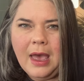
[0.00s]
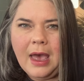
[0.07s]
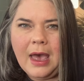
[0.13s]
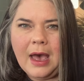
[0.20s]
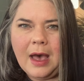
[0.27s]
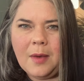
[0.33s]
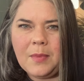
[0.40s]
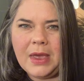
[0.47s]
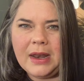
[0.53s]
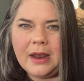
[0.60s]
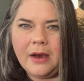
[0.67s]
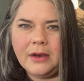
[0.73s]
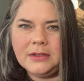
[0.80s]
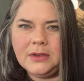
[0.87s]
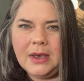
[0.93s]
and I
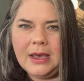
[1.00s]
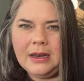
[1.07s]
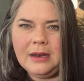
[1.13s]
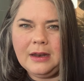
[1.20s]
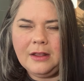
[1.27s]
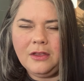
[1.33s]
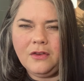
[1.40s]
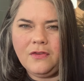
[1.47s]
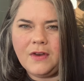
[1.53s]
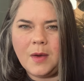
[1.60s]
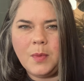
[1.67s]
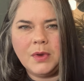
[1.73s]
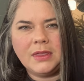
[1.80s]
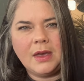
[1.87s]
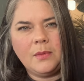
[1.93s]
also had another
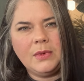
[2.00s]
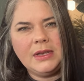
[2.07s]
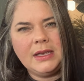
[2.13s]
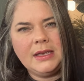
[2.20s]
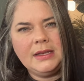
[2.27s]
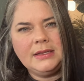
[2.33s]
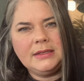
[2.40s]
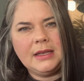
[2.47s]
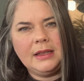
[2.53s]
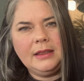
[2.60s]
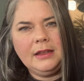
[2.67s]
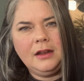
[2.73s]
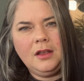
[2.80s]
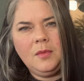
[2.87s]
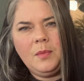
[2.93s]
fabric that was a
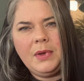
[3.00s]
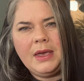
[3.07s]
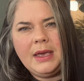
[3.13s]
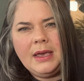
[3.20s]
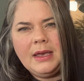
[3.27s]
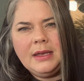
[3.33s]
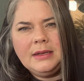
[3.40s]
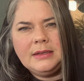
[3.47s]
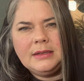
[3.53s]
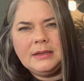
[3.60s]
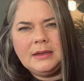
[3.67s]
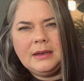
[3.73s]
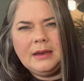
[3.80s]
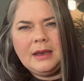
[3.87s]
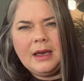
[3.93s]
little bit
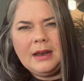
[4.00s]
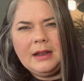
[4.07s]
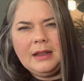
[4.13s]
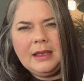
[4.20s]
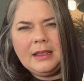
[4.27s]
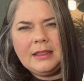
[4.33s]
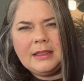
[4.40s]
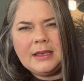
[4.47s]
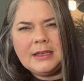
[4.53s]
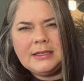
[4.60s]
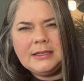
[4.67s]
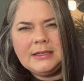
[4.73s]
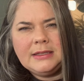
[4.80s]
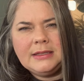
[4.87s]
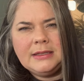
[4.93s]
kind of like
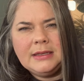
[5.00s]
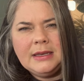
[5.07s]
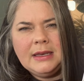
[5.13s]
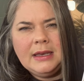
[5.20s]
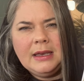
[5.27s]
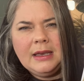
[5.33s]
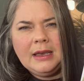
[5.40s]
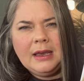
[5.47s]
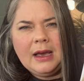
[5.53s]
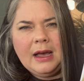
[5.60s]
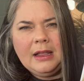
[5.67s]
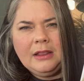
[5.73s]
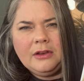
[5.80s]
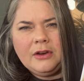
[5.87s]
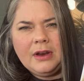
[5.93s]
this
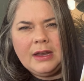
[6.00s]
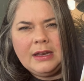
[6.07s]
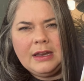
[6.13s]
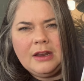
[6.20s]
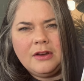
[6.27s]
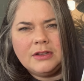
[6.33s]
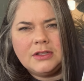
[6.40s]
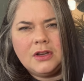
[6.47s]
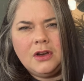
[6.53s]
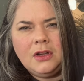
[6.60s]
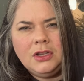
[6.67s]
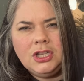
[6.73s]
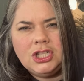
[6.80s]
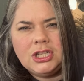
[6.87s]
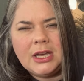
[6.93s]
color in here. It's
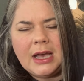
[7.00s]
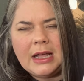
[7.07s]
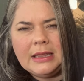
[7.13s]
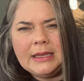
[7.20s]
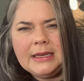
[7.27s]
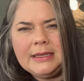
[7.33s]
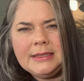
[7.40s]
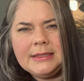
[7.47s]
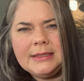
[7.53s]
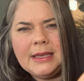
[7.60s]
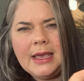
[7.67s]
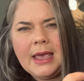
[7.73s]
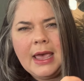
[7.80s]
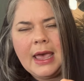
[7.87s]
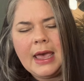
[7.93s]
called Chalice,
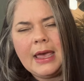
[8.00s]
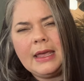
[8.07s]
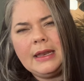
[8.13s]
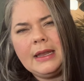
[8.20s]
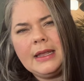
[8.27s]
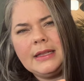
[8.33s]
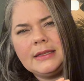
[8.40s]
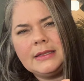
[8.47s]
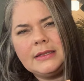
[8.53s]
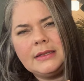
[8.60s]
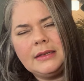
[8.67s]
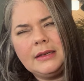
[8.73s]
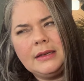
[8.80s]
and it's